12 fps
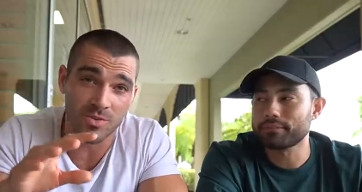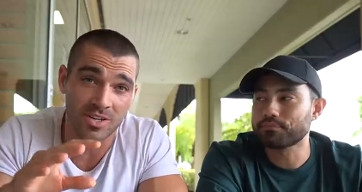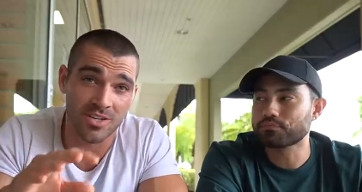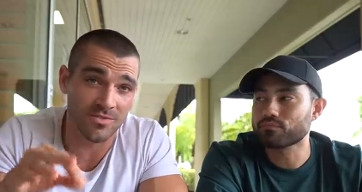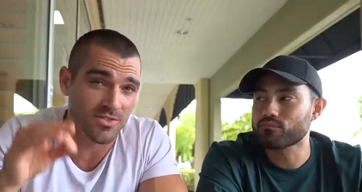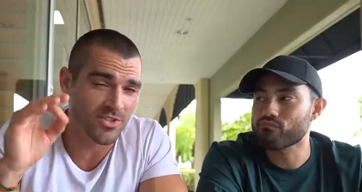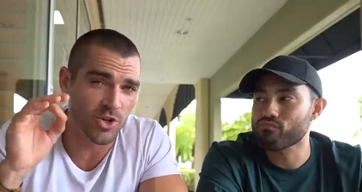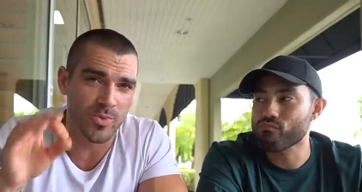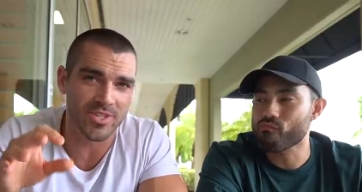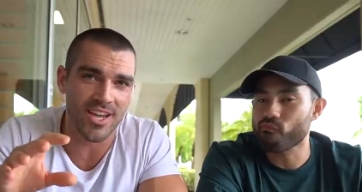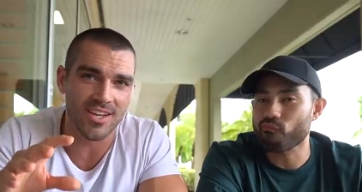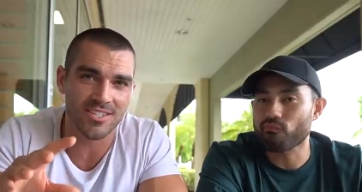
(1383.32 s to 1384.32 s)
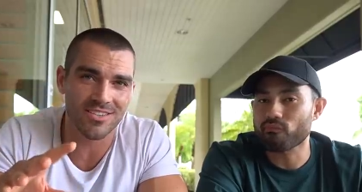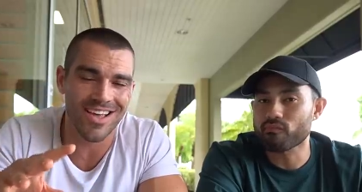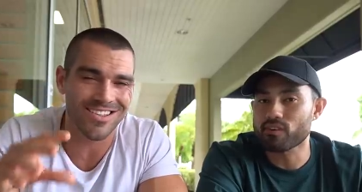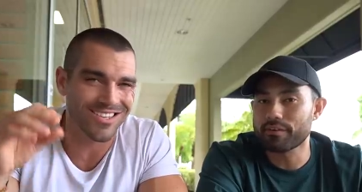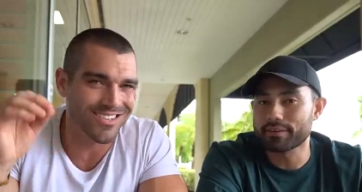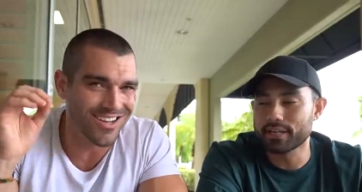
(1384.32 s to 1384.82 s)
Speaker 1: were super tasty. They
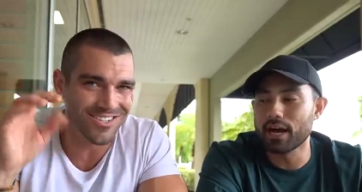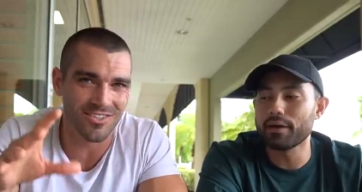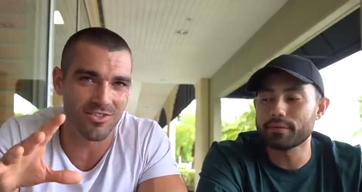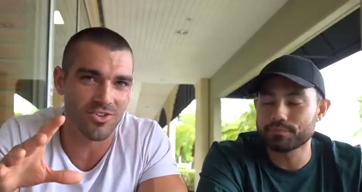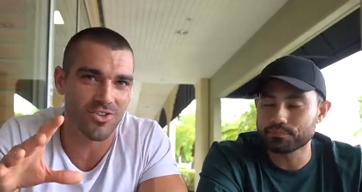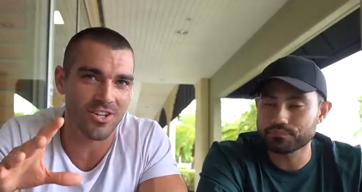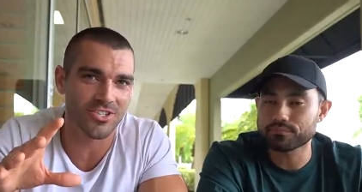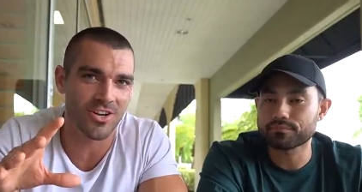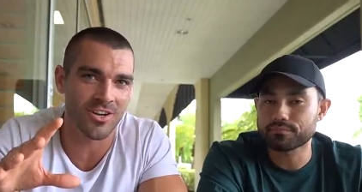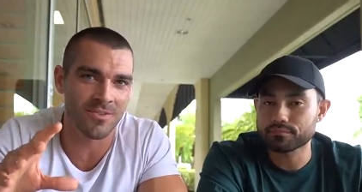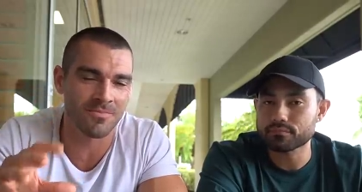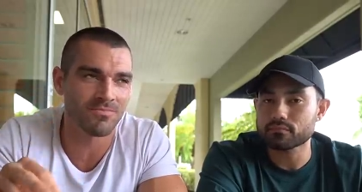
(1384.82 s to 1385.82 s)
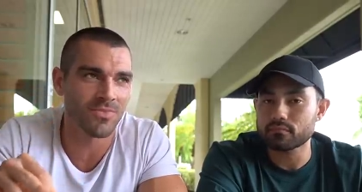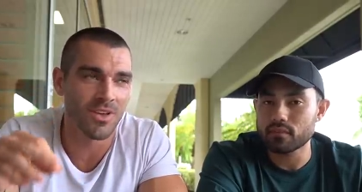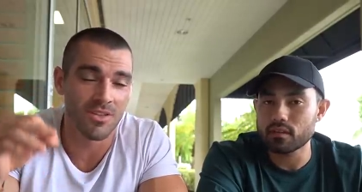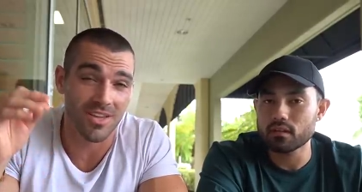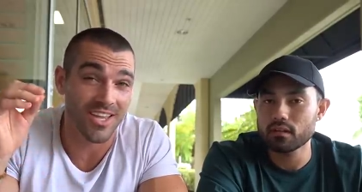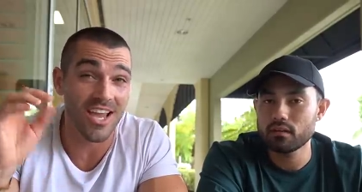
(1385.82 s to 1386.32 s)
had a nice little crunch on them,
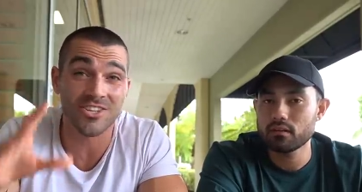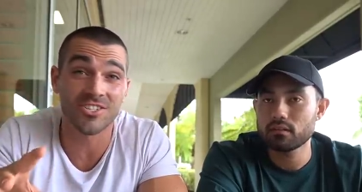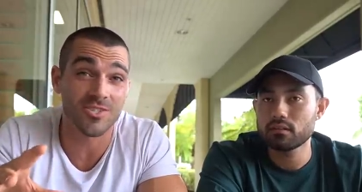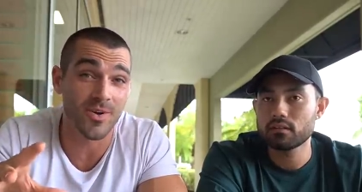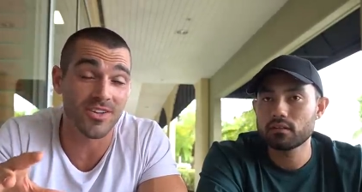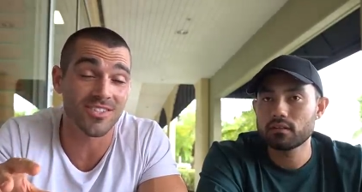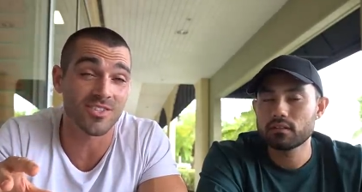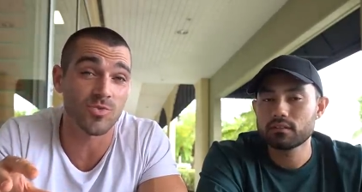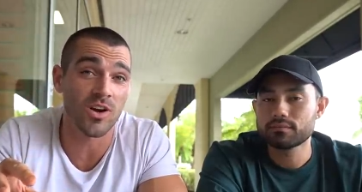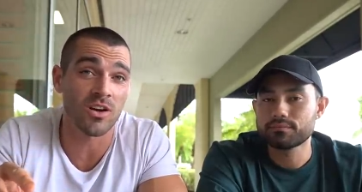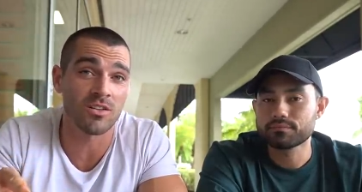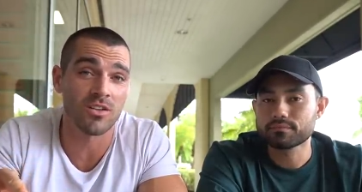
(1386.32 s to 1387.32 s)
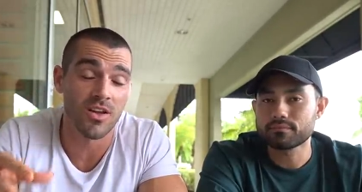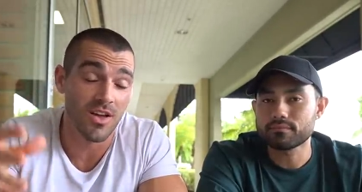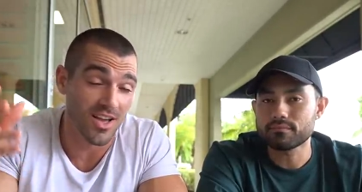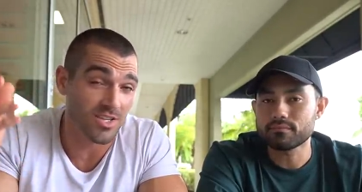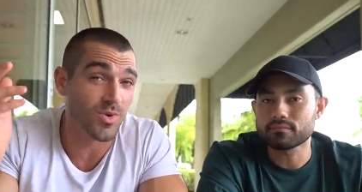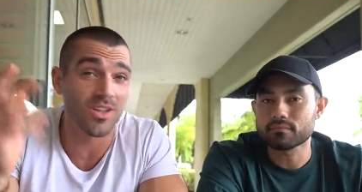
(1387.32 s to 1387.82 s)
the Cajun spice as well,
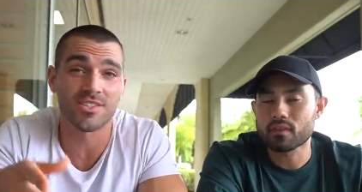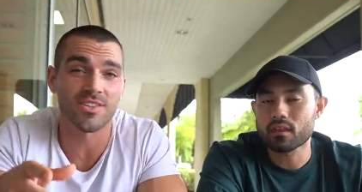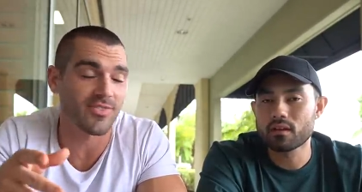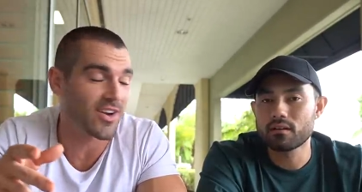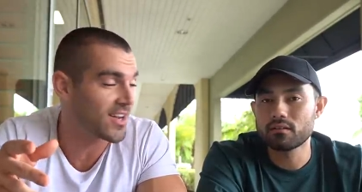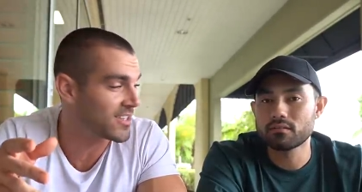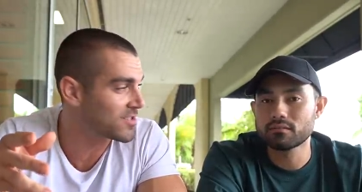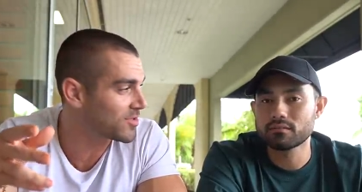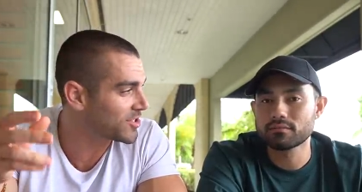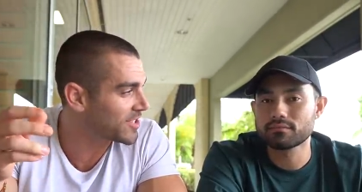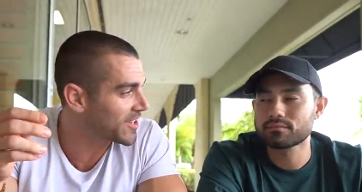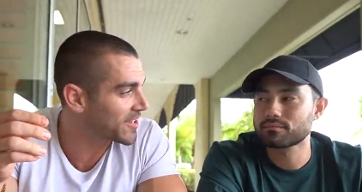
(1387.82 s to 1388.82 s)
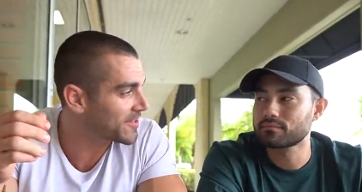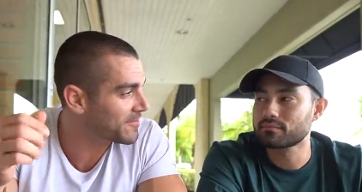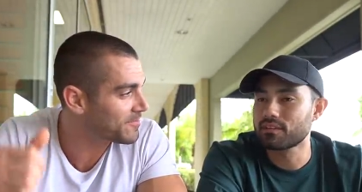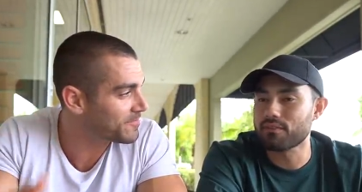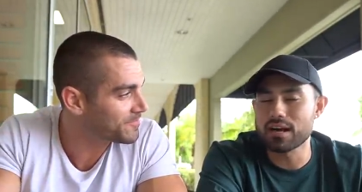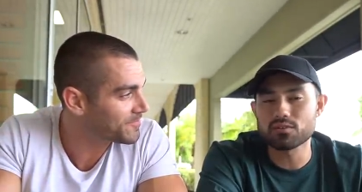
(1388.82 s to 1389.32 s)
as the fries. What do you think?
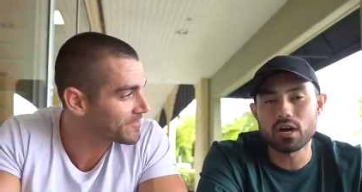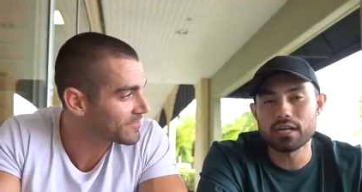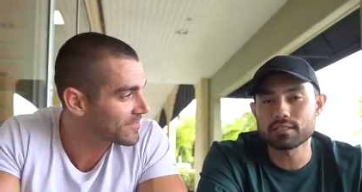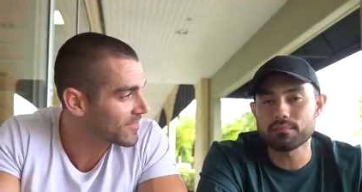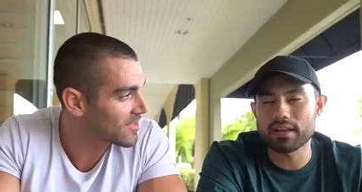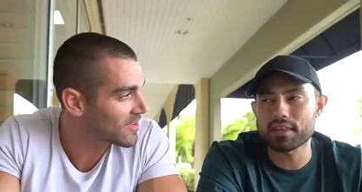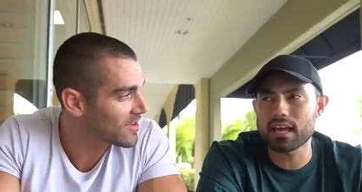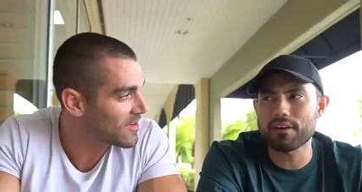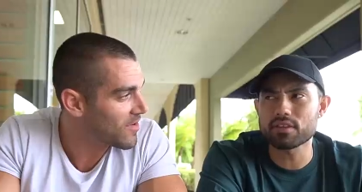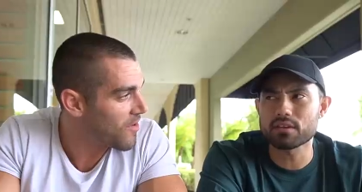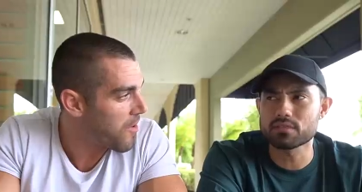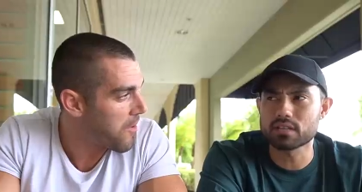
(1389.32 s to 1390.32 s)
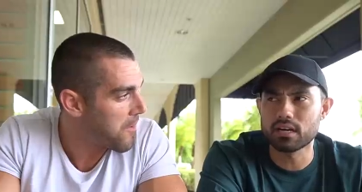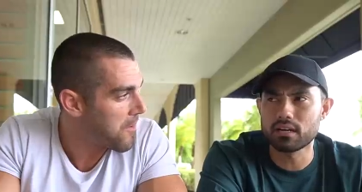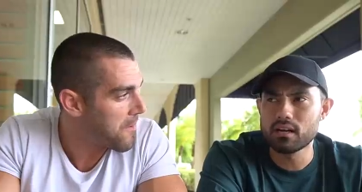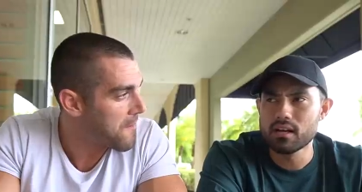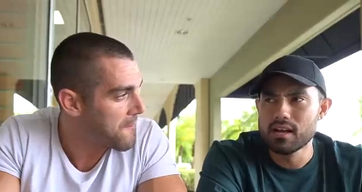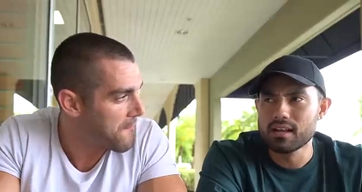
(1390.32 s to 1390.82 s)
The
Speaker 2: fries were awesome. I think everything was good.
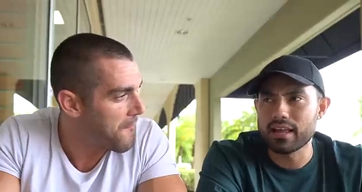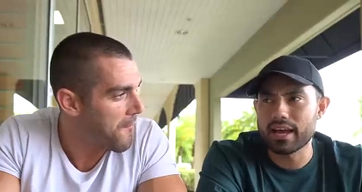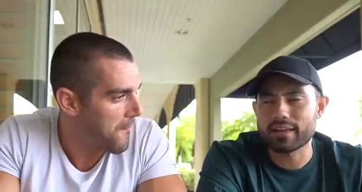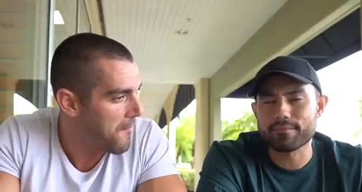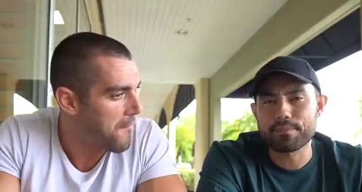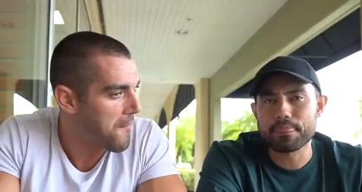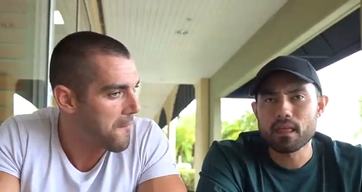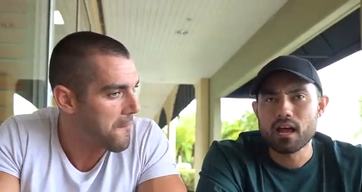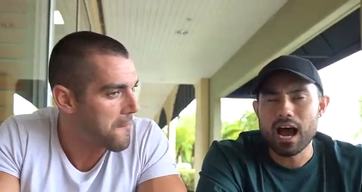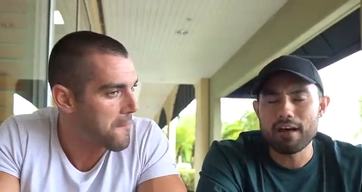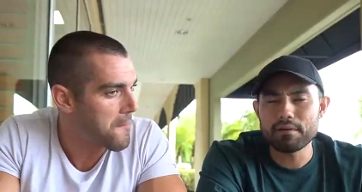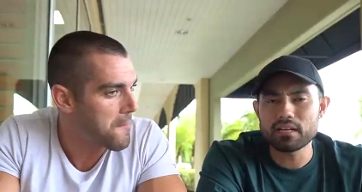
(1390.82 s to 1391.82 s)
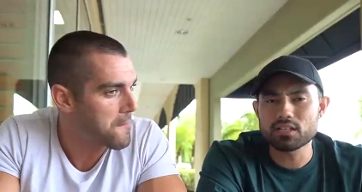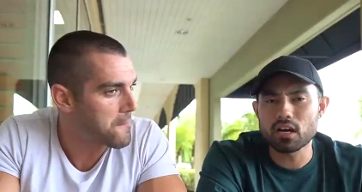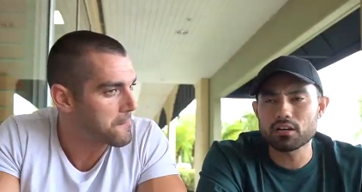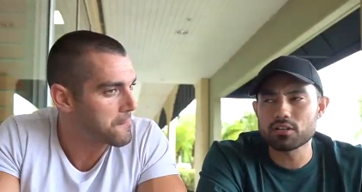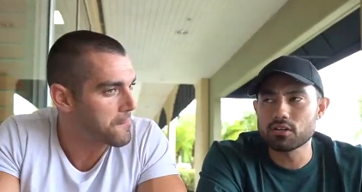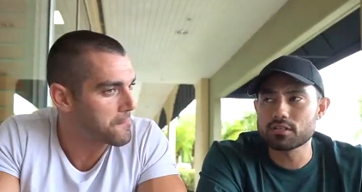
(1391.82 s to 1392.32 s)
Like, I've been to
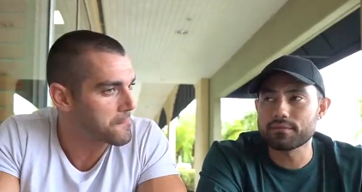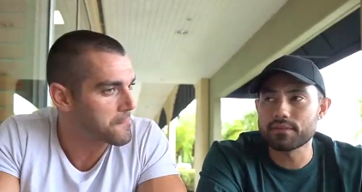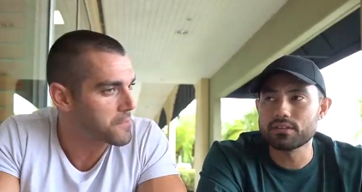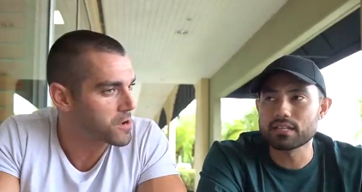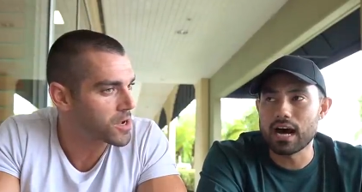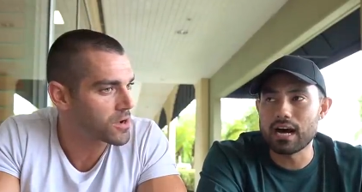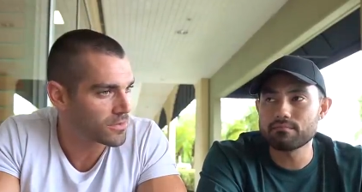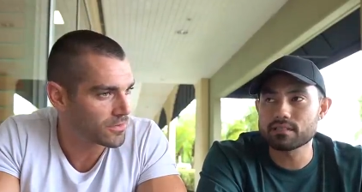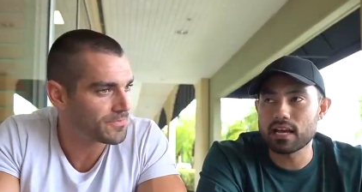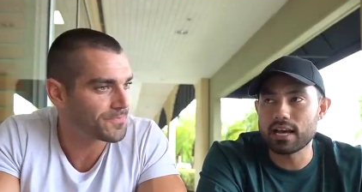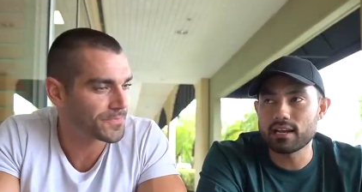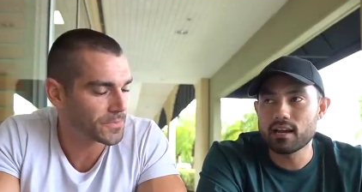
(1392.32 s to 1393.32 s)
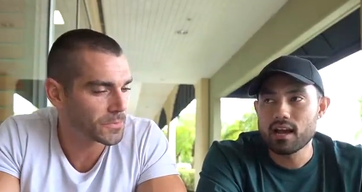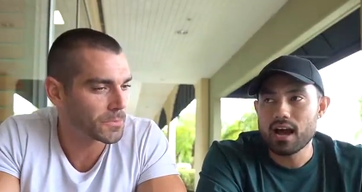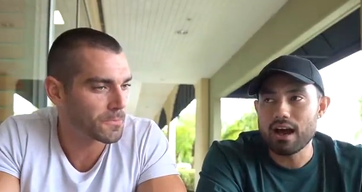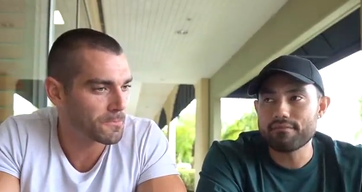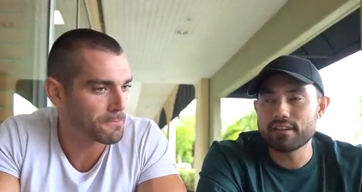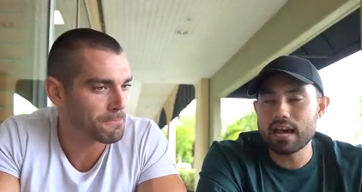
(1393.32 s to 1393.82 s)
Tucker Dukes a few times, and
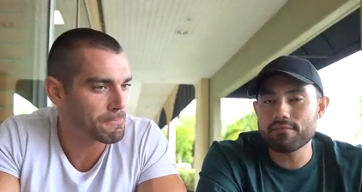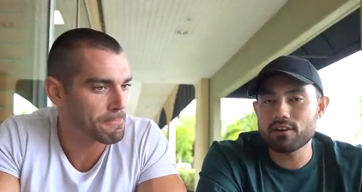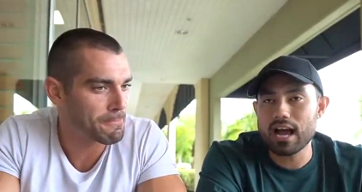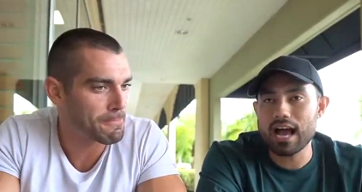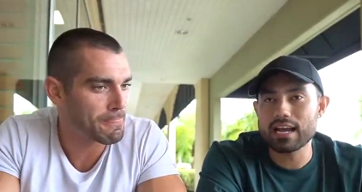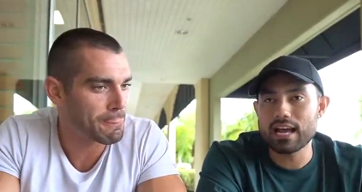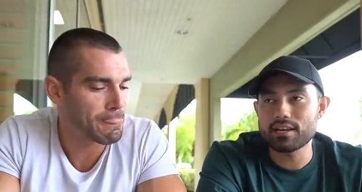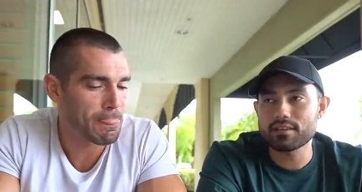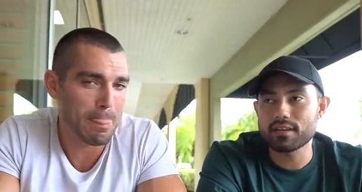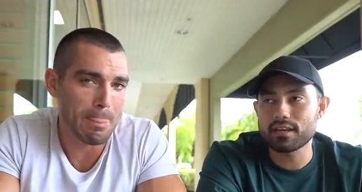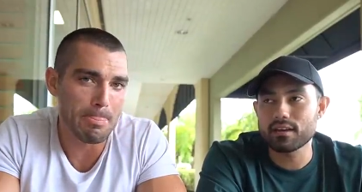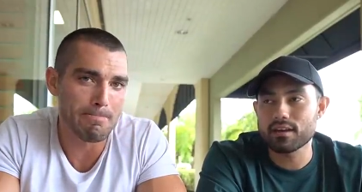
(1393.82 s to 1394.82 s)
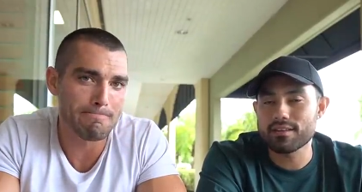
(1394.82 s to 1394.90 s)
I've never had anything